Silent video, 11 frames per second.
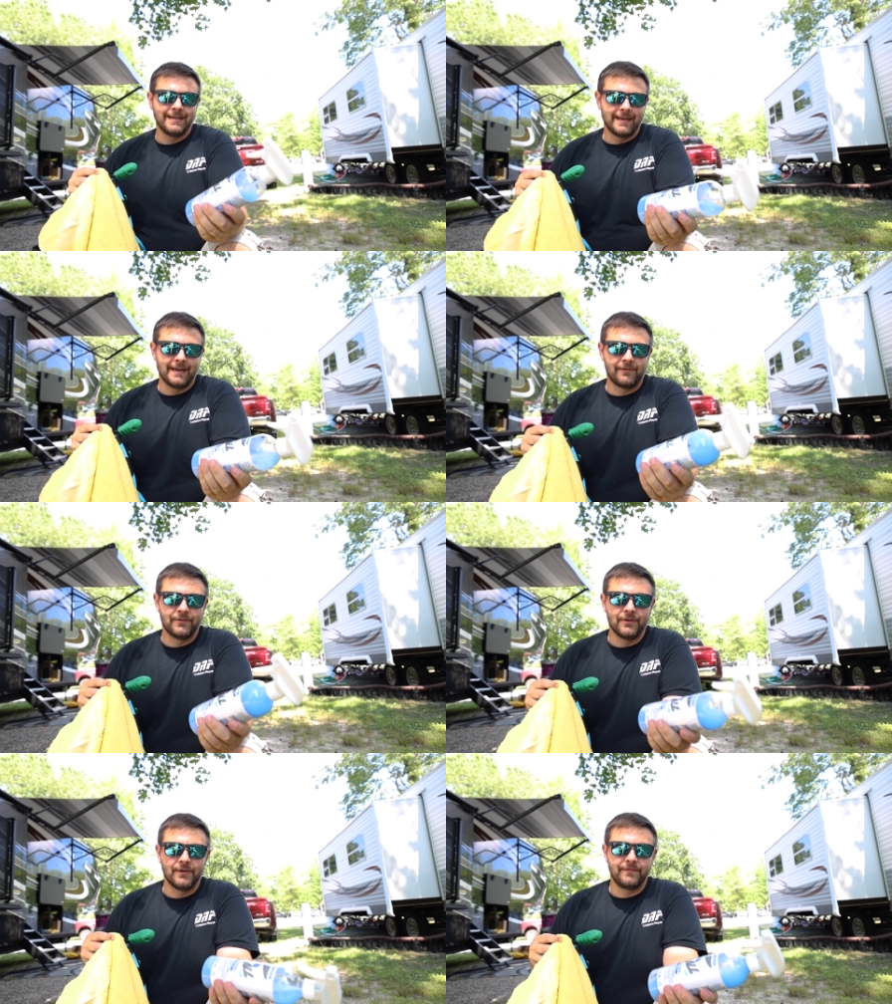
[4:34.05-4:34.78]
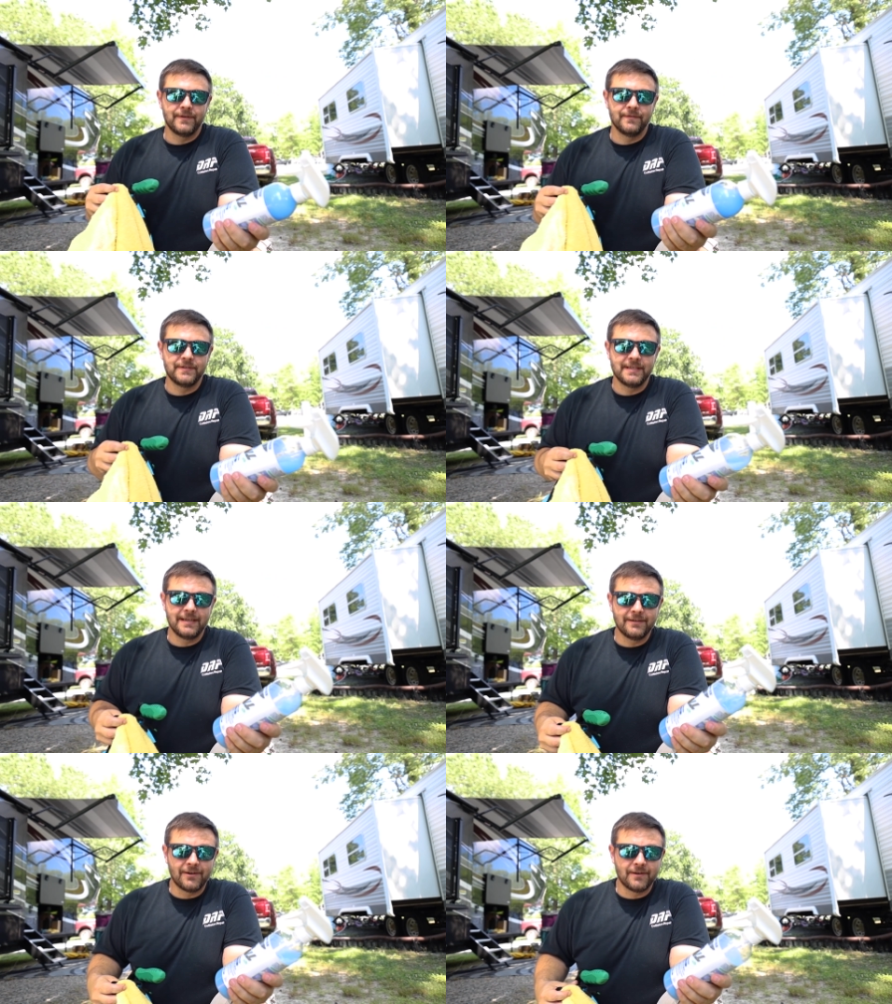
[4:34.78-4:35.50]
And I don't know if you've
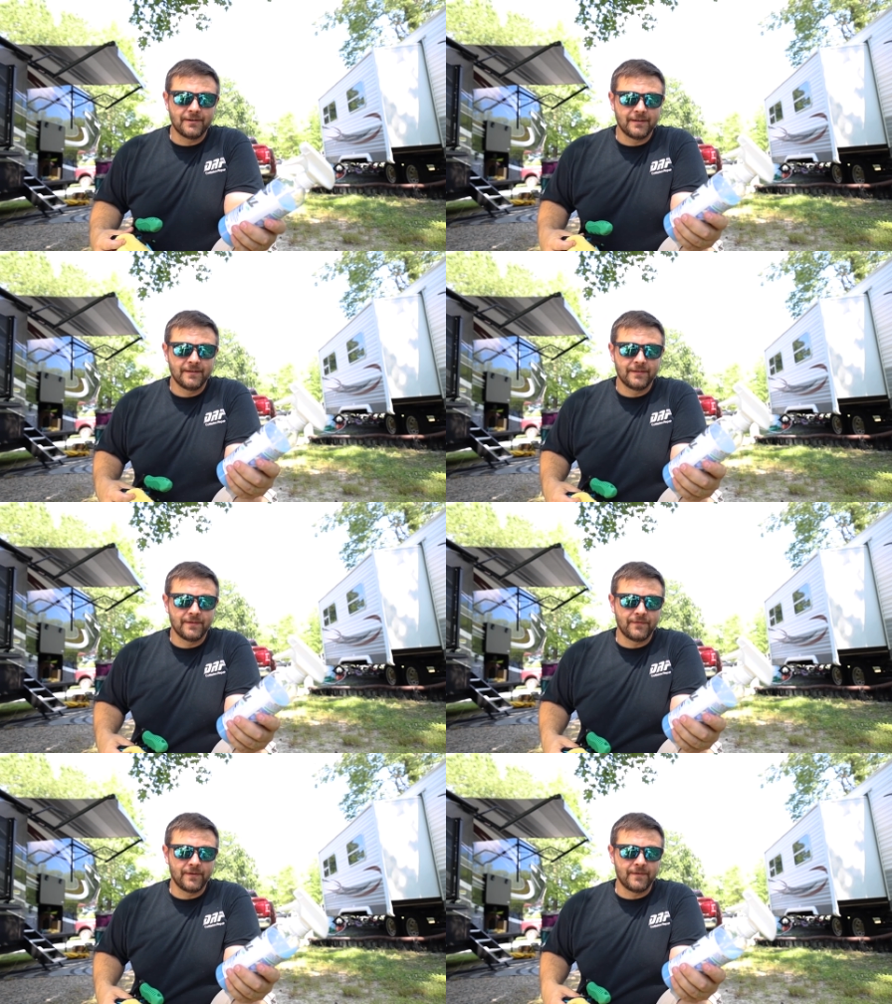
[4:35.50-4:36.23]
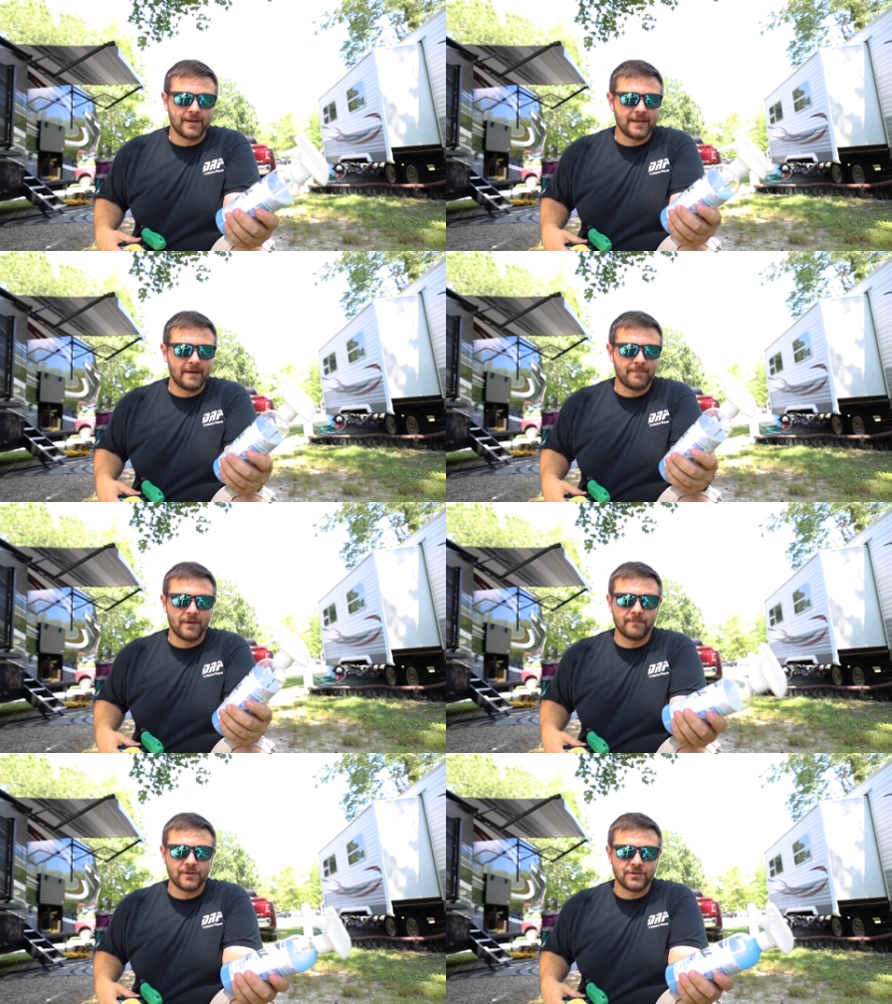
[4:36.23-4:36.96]
seen our the front of our
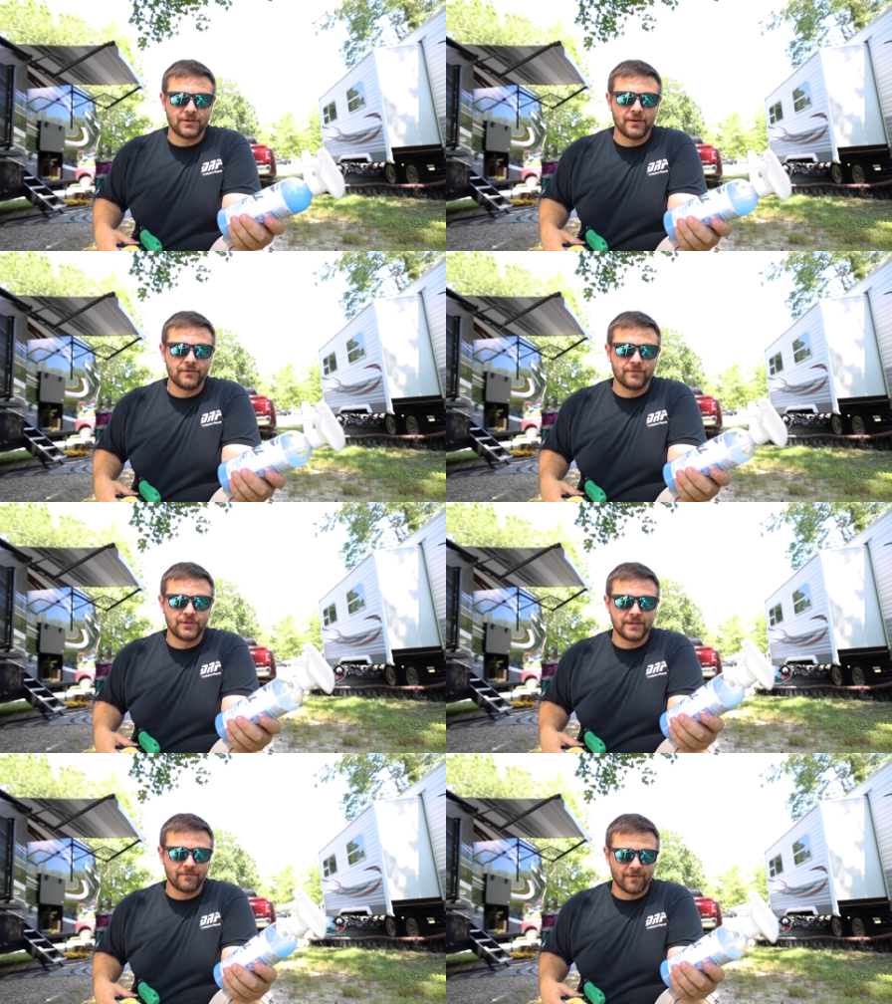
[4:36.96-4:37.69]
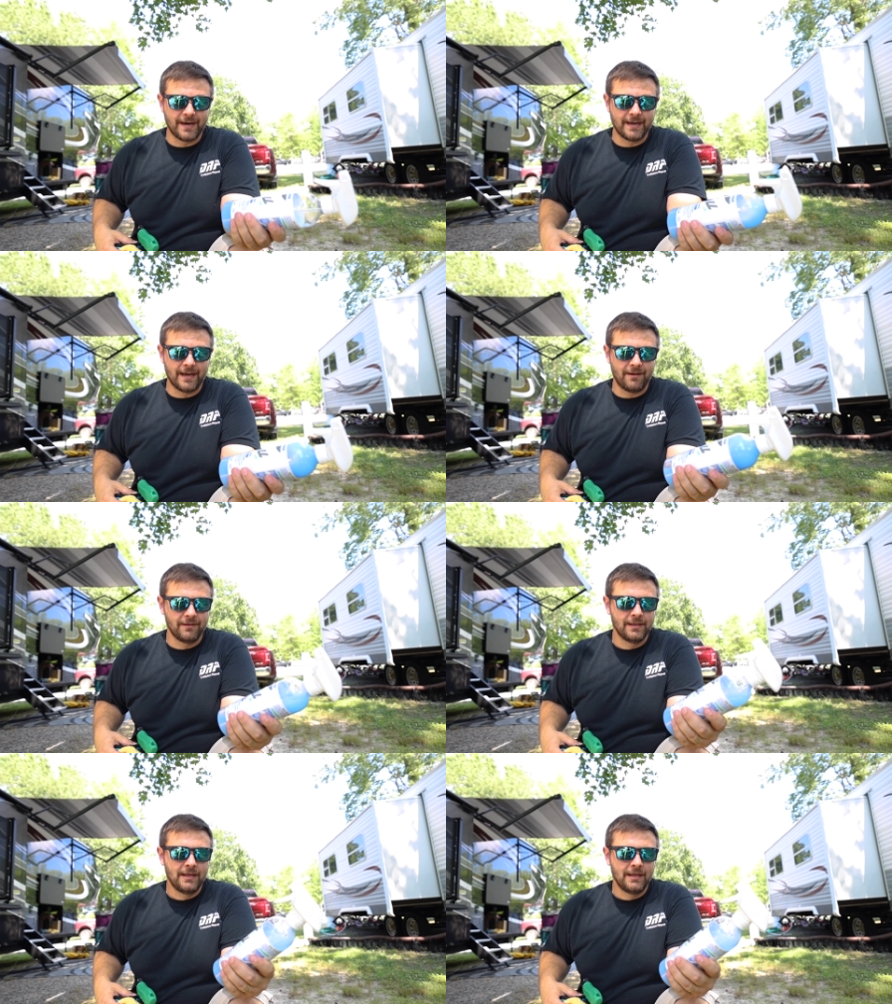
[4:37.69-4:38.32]
camper. I'm gonna show you right now.